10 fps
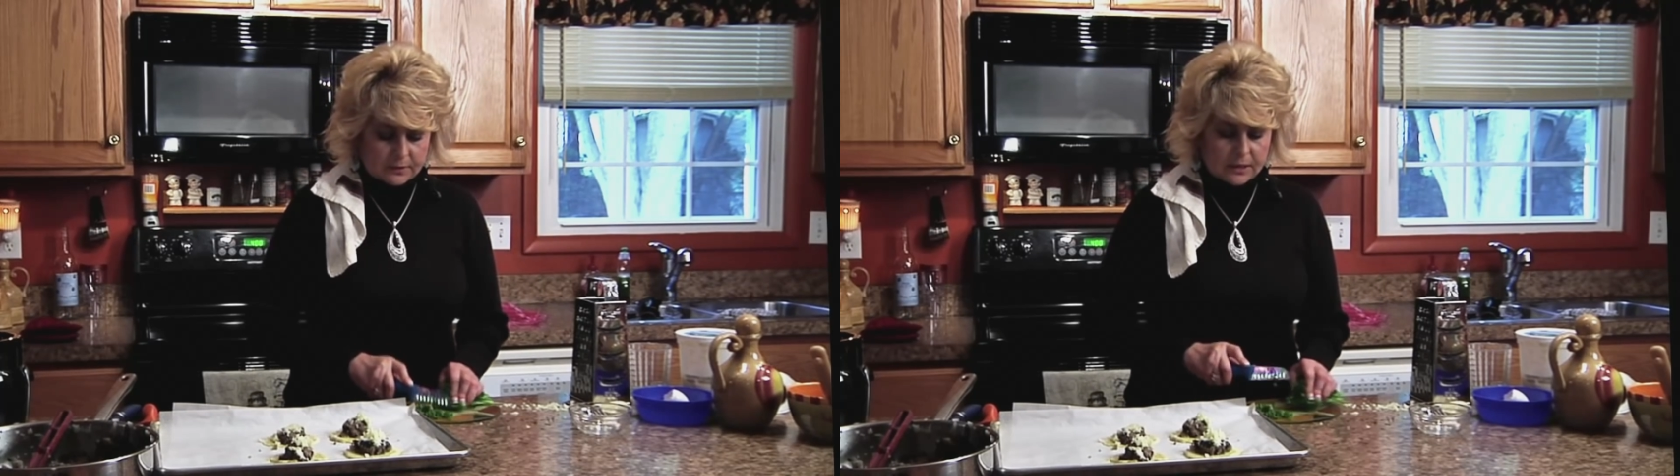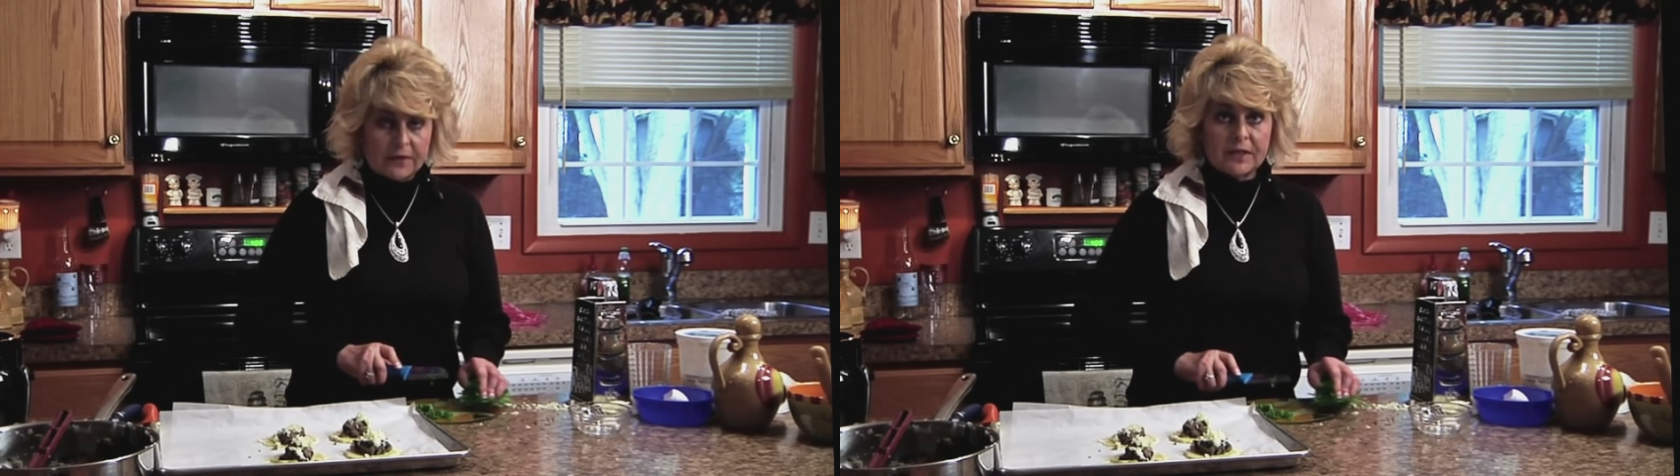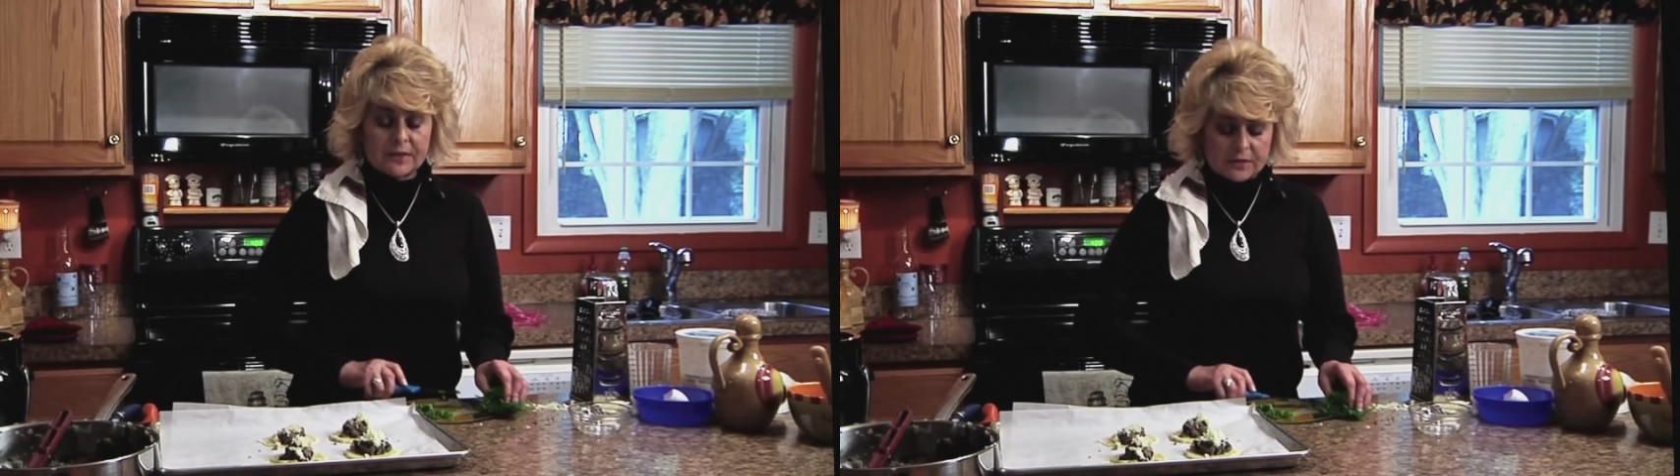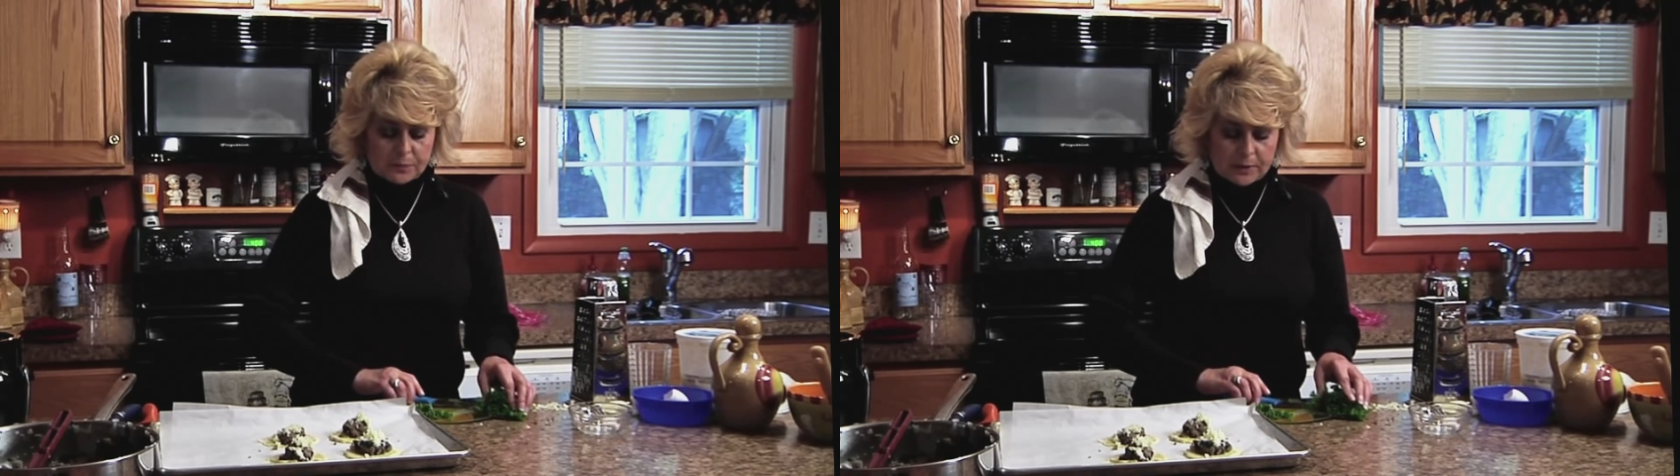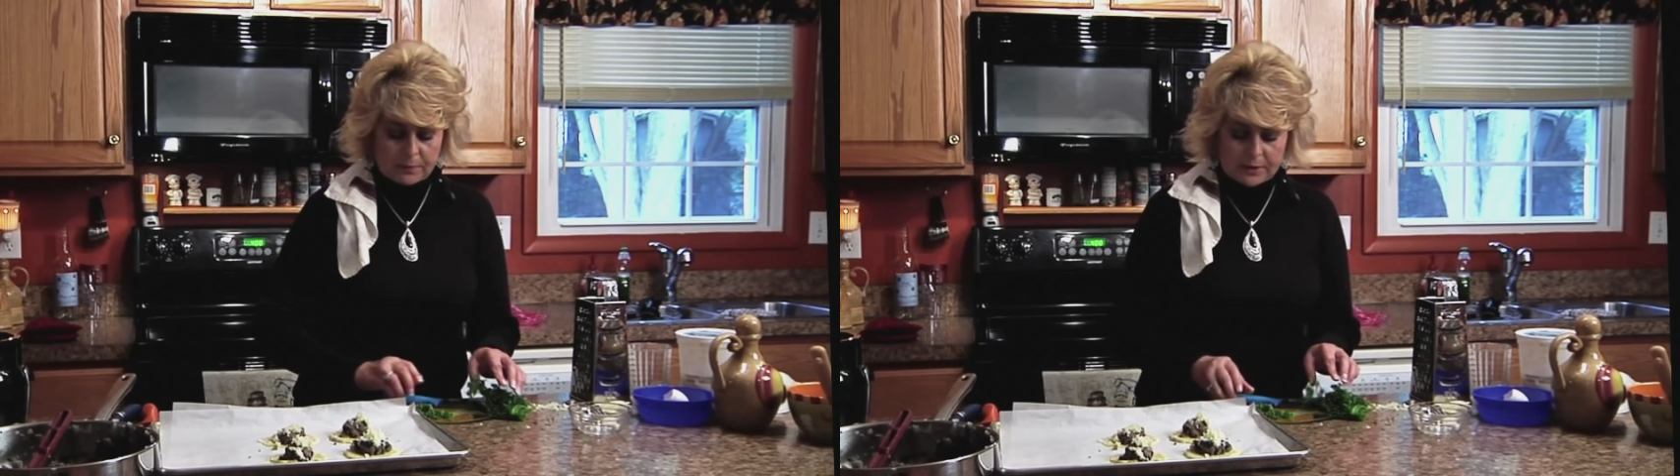I think that's
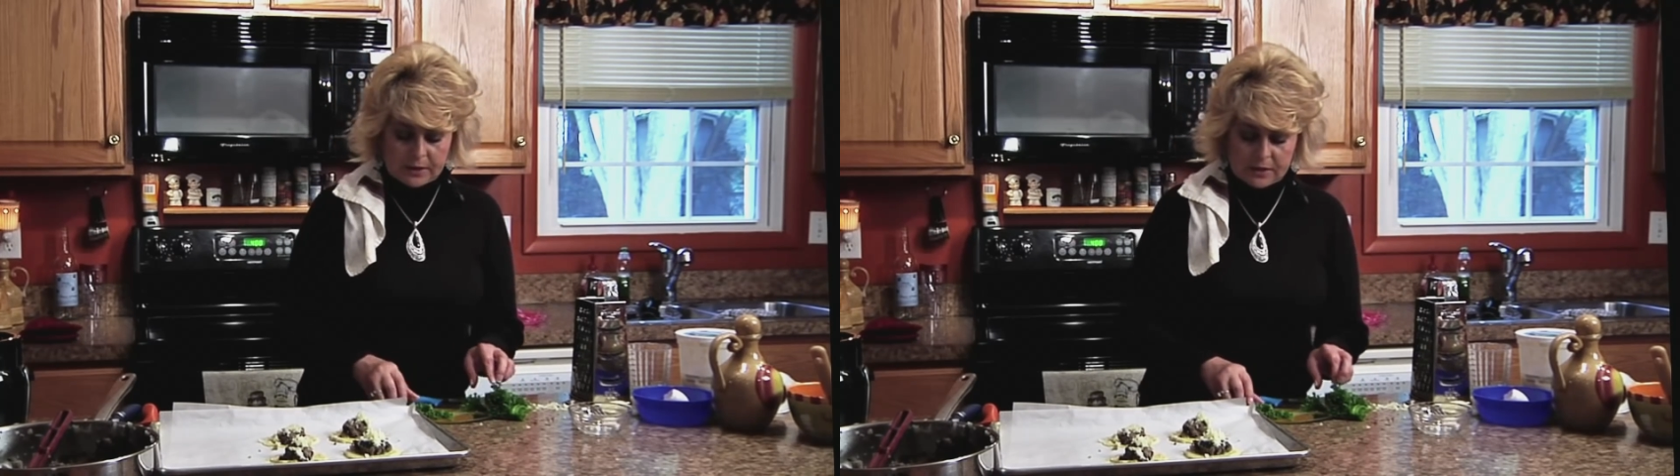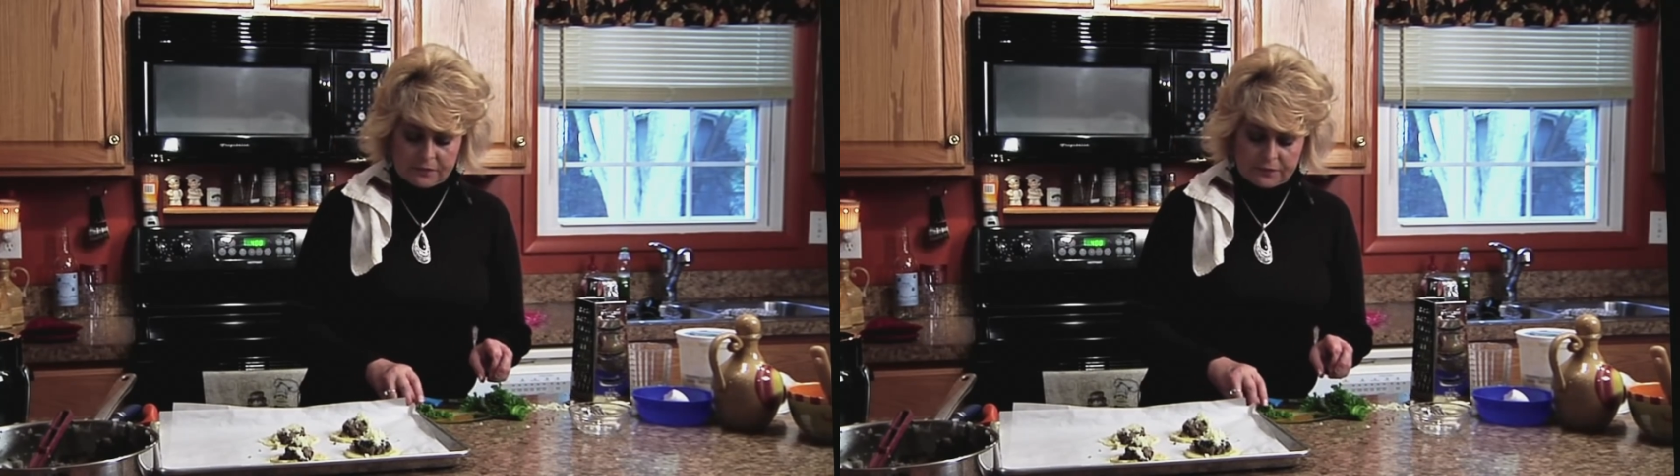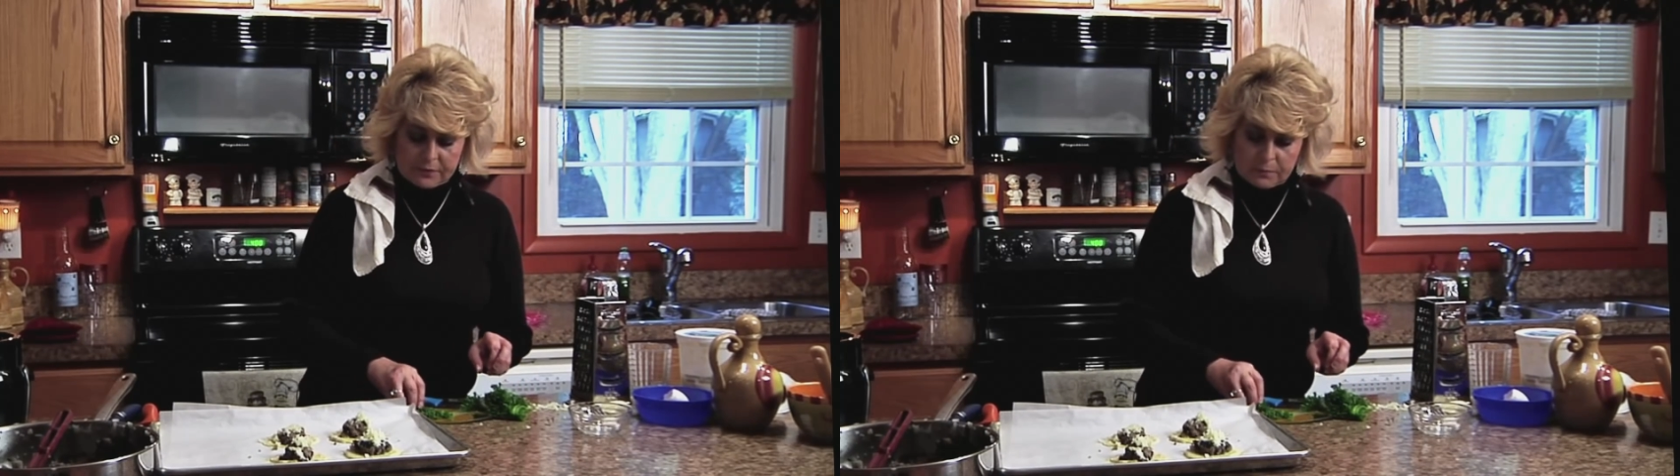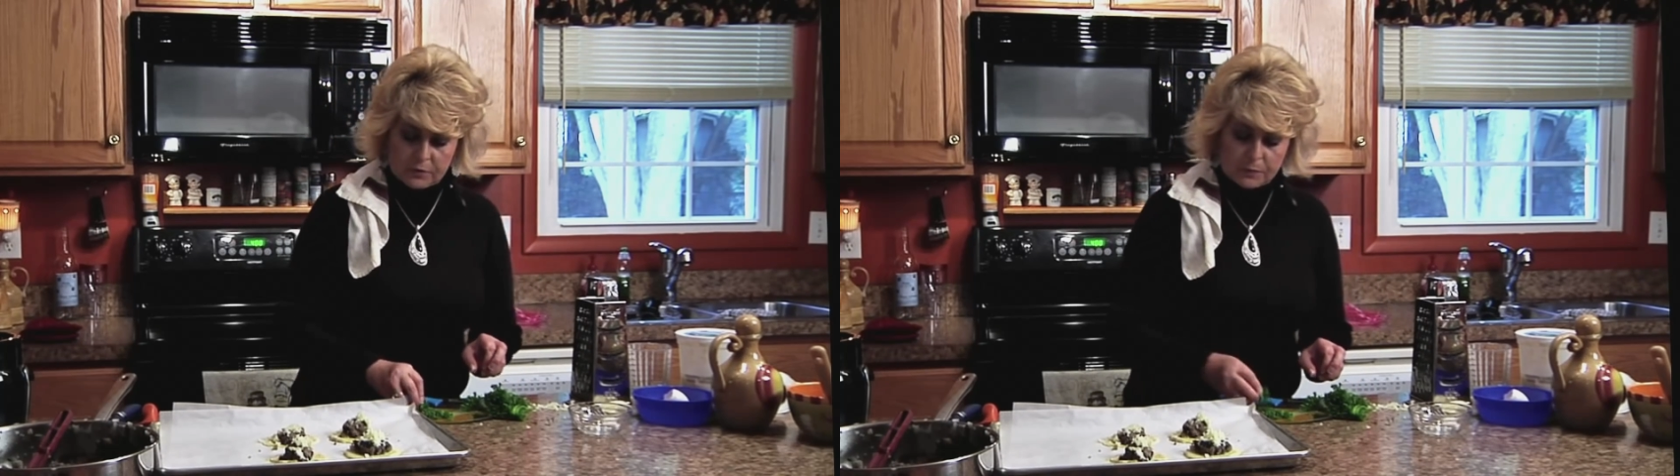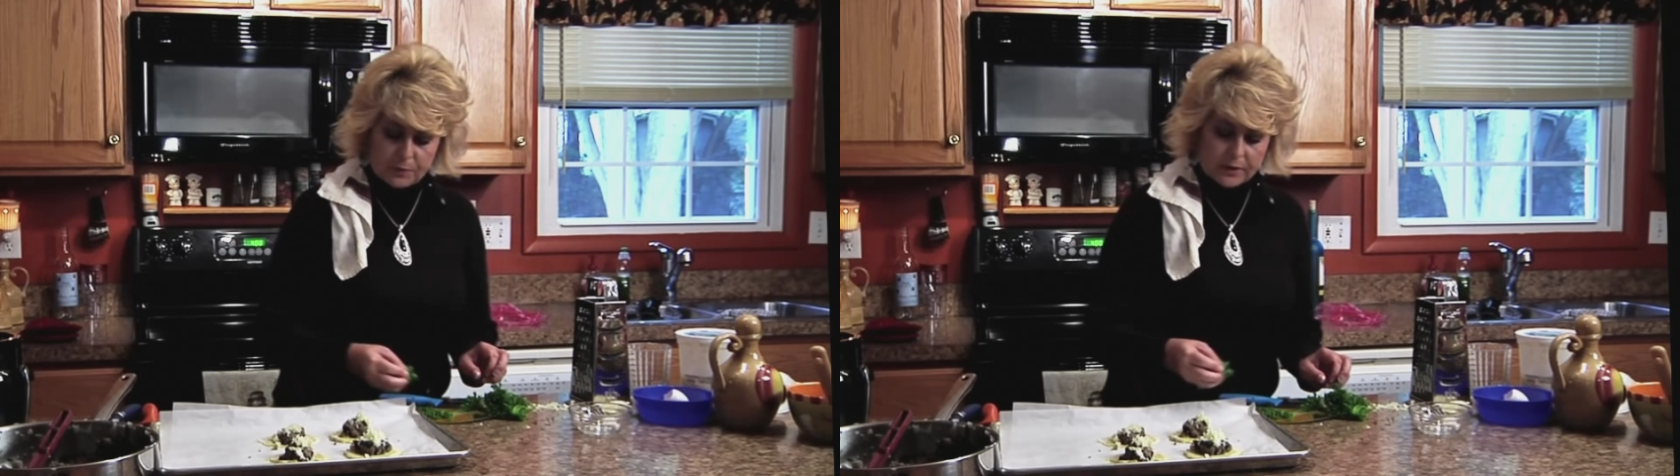probably enough. We'll
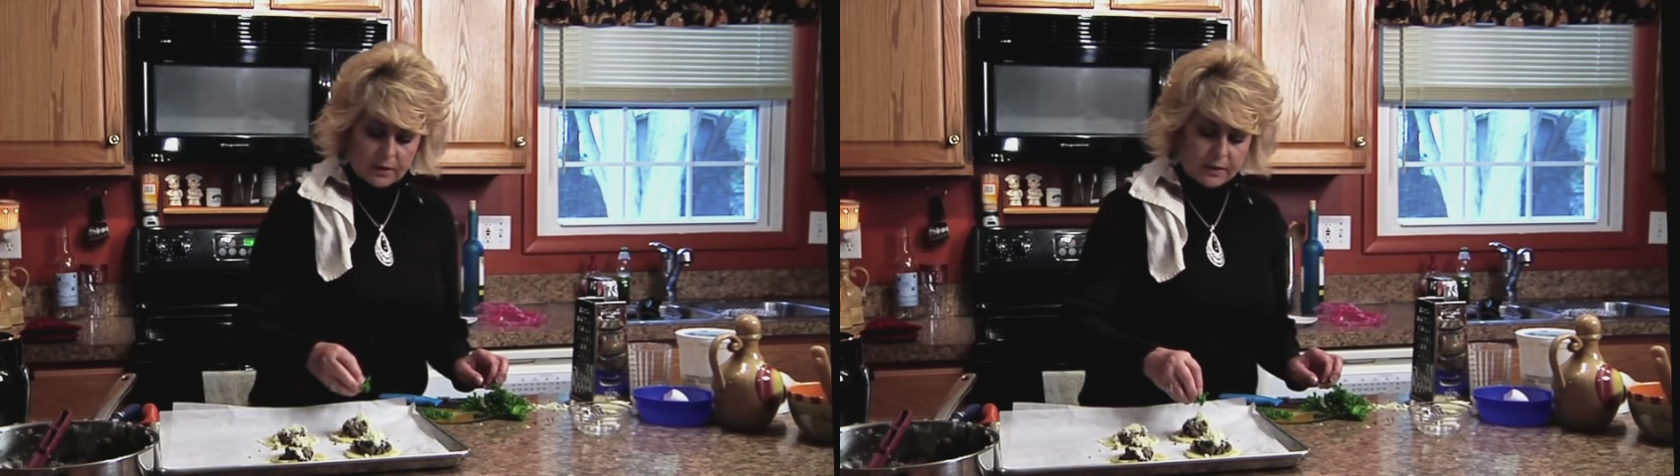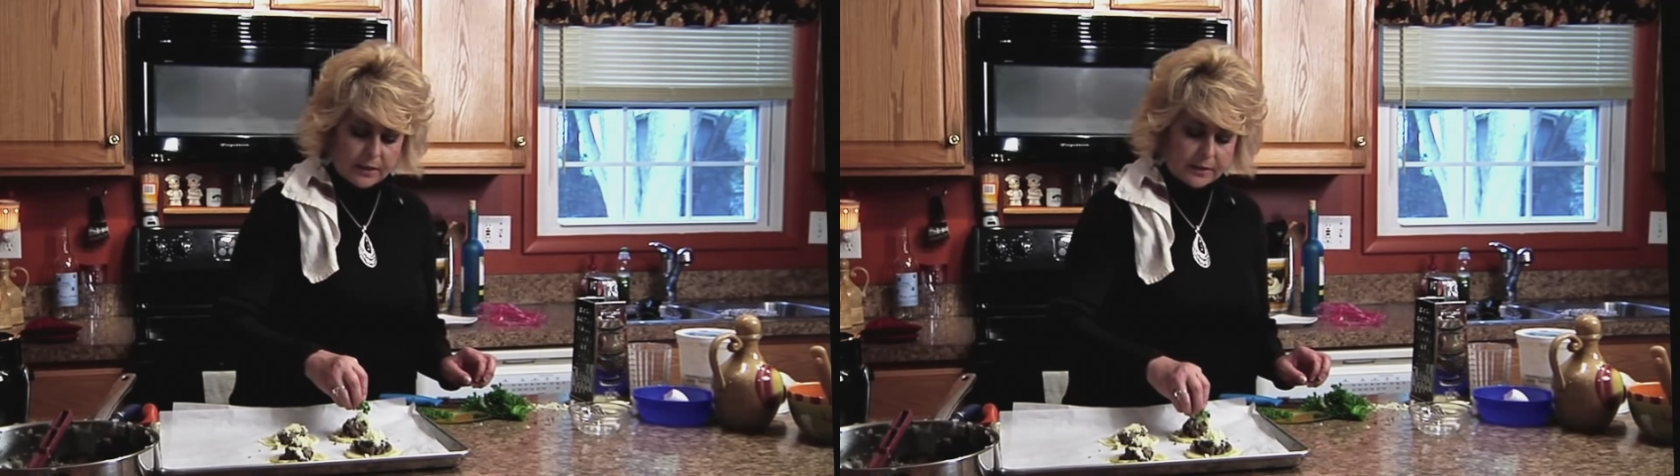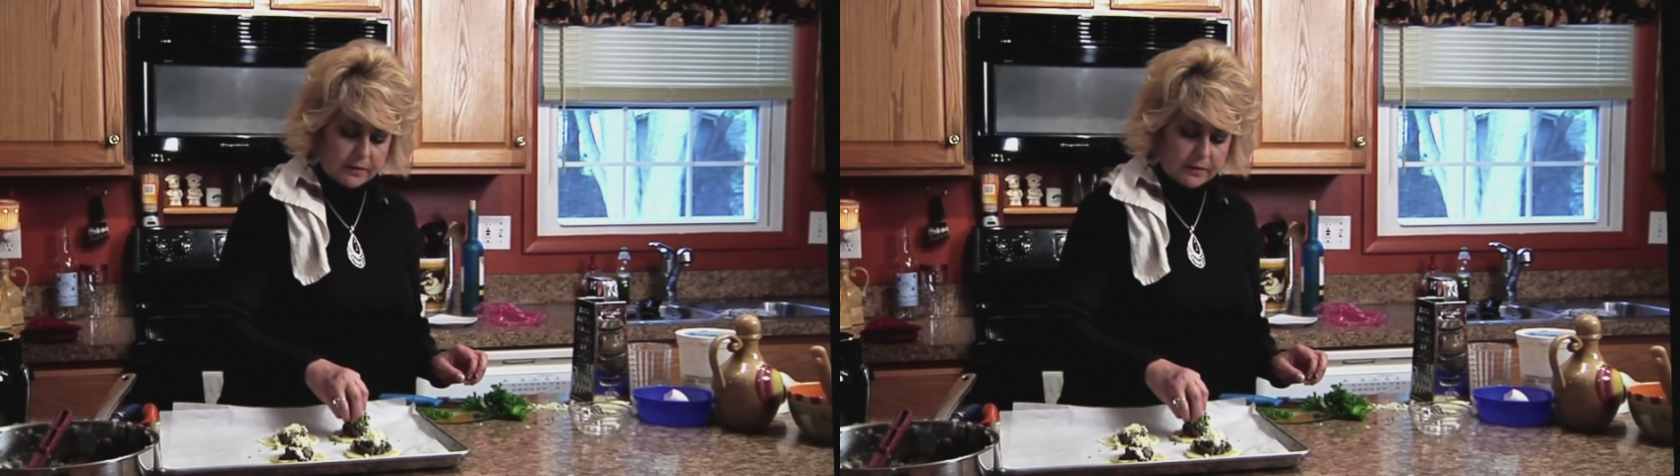sprinkle it on